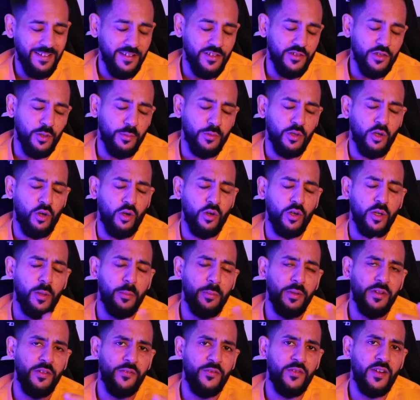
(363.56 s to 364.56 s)
in the top corner.
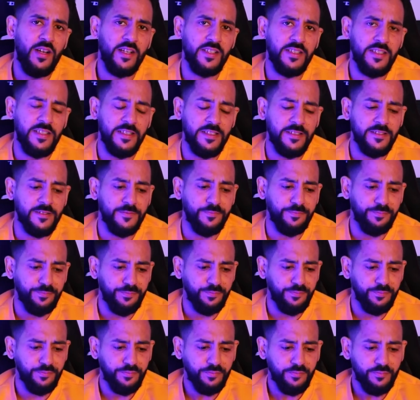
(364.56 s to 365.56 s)
But the fact is,
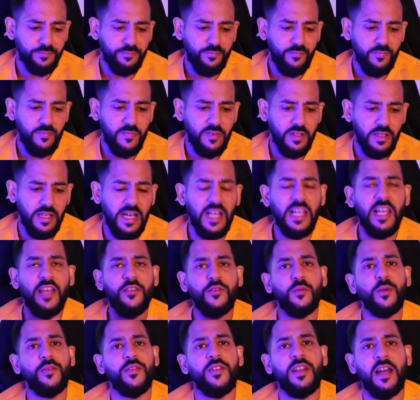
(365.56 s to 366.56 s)
I
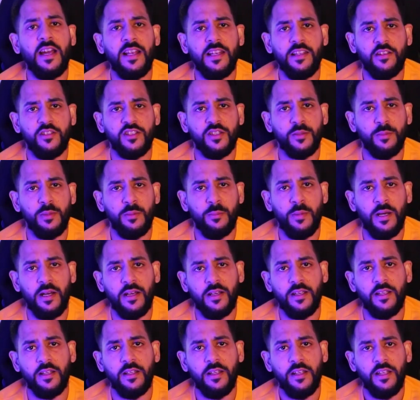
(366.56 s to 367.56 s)
left with an ileostomy
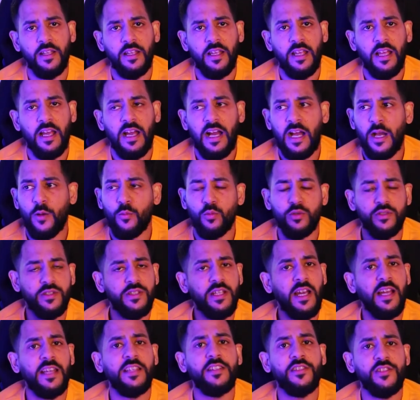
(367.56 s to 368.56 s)
bag. I was
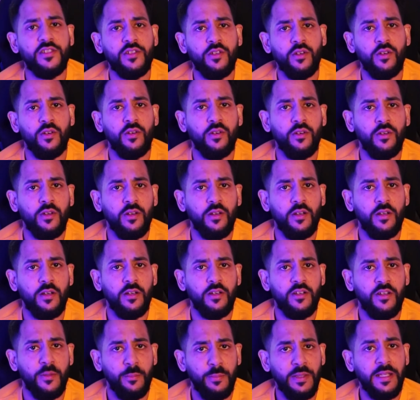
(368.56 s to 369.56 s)
nine stone
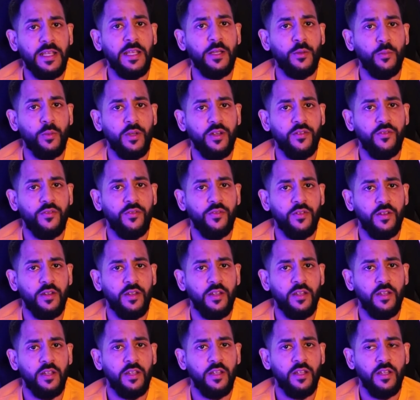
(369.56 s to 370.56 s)
to begin with,
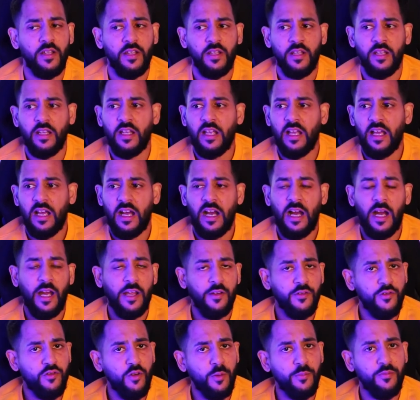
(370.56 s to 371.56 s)
I
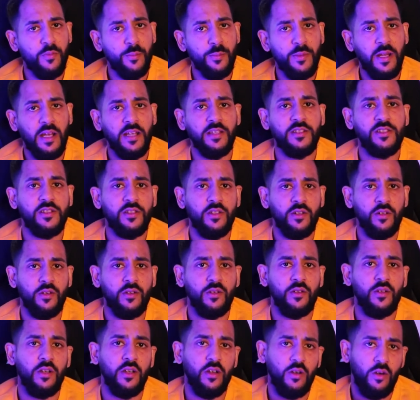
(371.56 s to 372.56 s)
dropped from 9
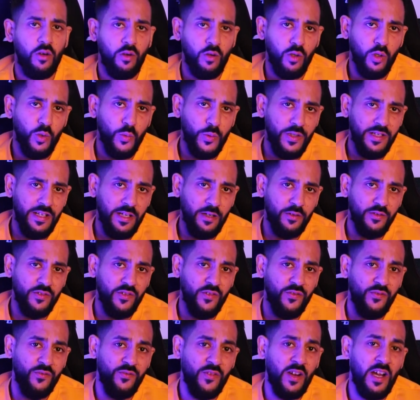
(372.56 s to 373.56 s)
stone all the way down to
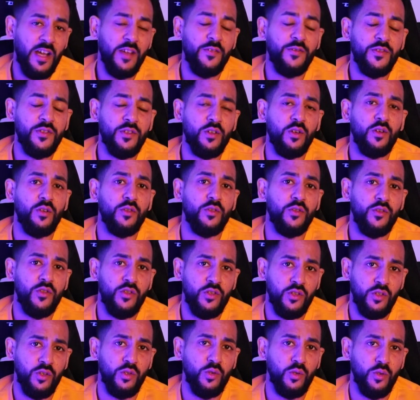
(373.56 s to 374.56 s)
5 stone
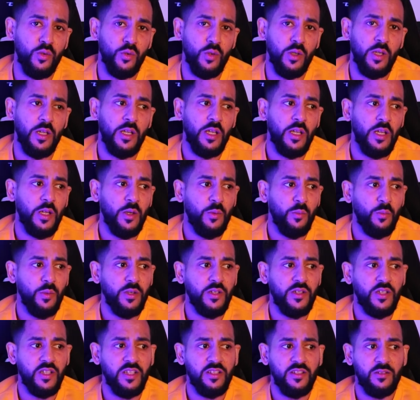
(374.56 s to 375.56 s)
2
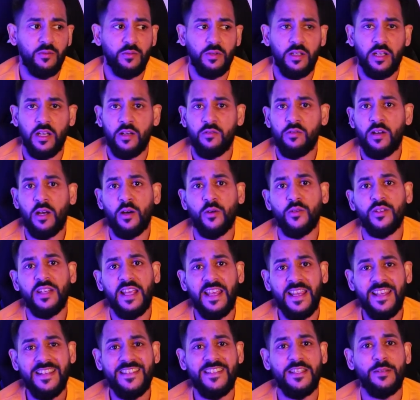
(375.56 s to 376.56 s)
which is around
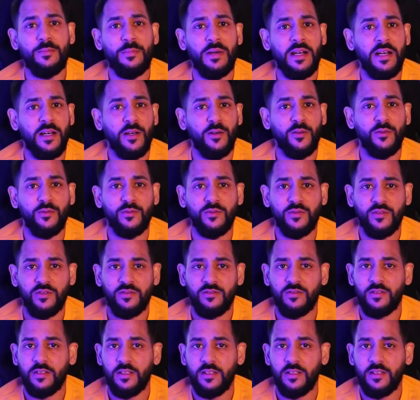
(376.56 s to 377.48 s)
80 pounds